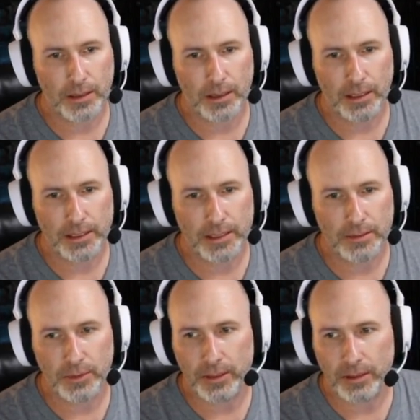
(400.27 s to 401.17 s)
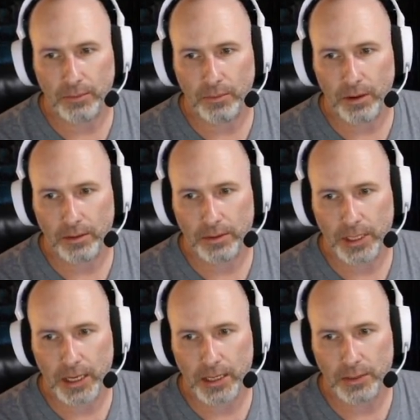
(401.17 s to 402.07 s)
Let's see what their raw
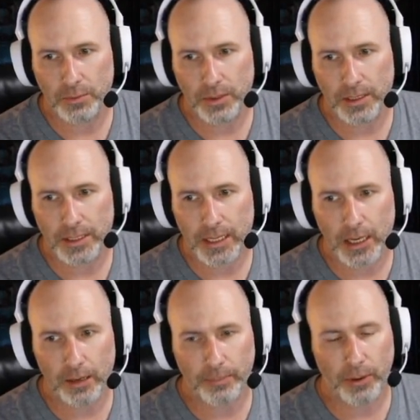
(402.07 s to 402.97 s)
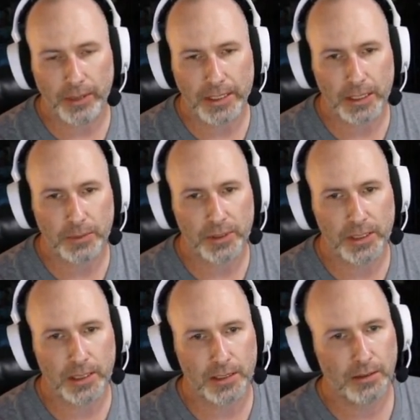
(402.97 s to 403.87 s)
change was. Up only
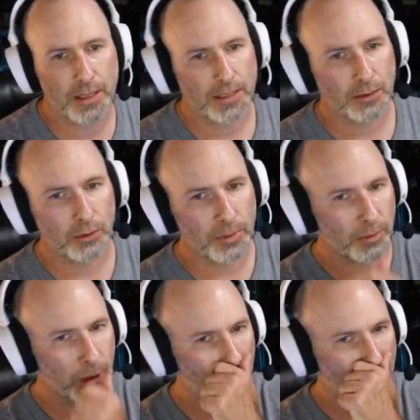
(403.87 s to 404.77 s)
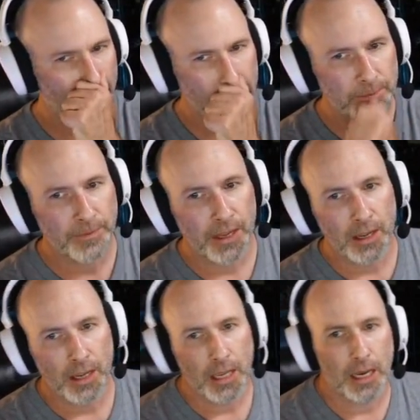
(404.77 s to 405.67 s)
6%, so that's a little bit below average.
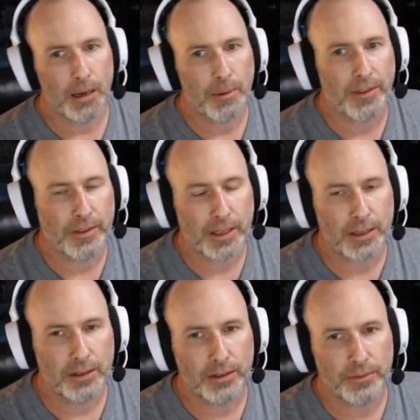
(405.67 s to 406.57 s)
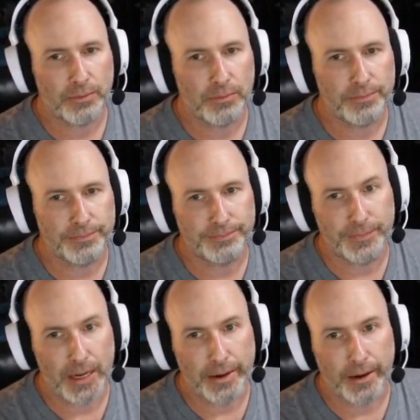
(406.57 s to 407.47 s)
I think they could have
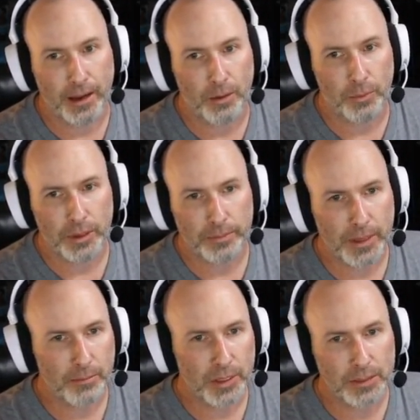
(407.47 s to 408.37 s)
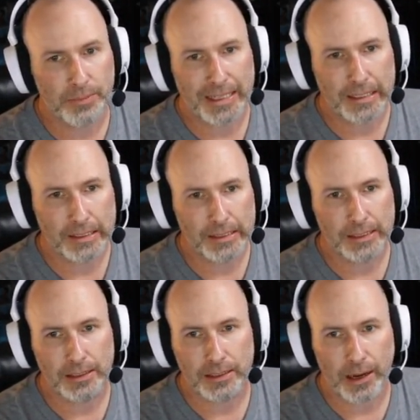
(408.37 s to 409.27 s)
not went up that much
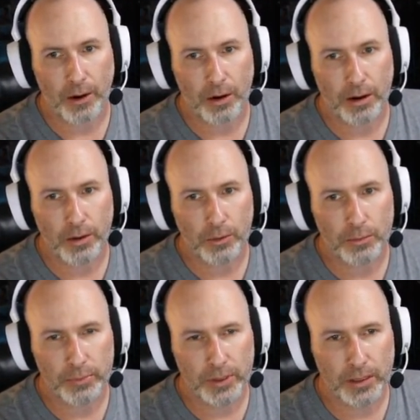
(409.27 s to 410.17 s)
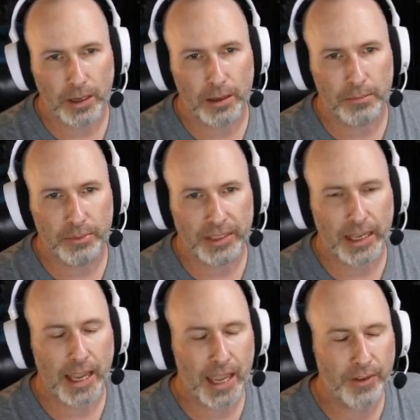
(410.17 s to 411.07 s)
because they are an older book, but
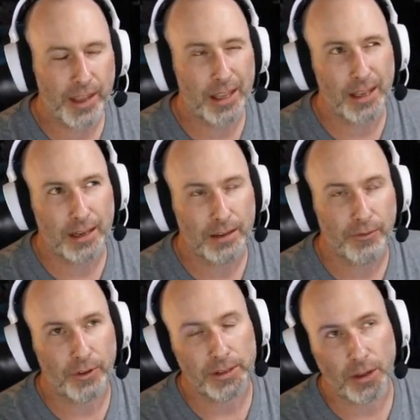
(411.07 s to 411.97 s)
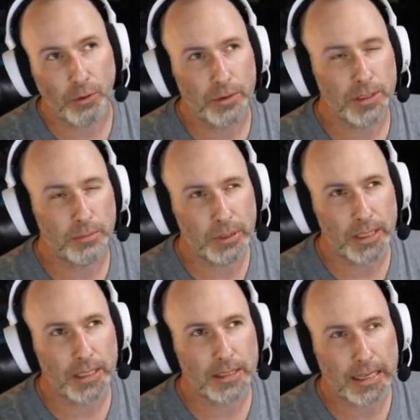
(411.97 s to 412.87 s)
they have had, for as old as the
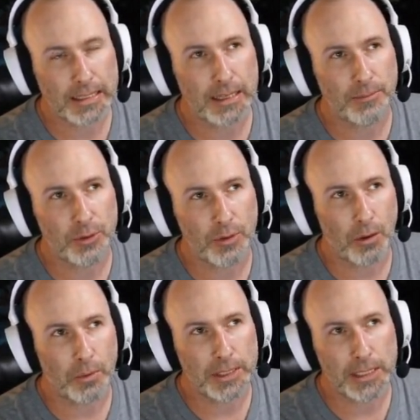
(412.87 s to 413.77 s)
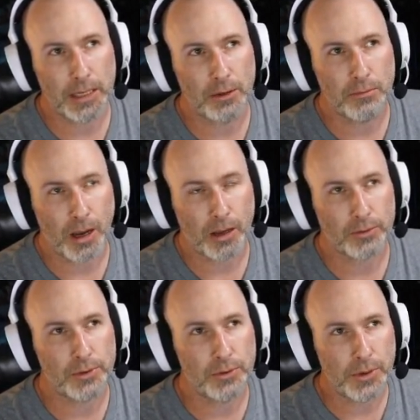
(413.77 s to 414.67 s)
book is, they seem to always get new
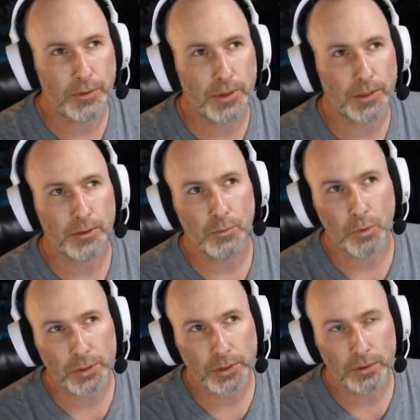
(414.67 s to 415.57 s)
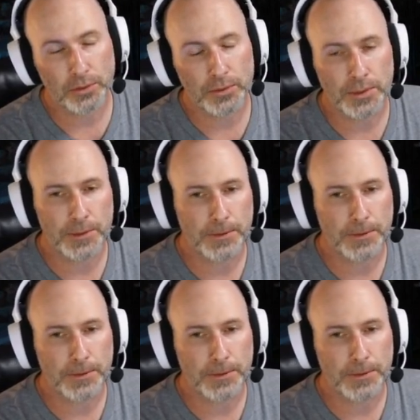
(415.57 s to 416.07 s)
models, new units, new war scrolls,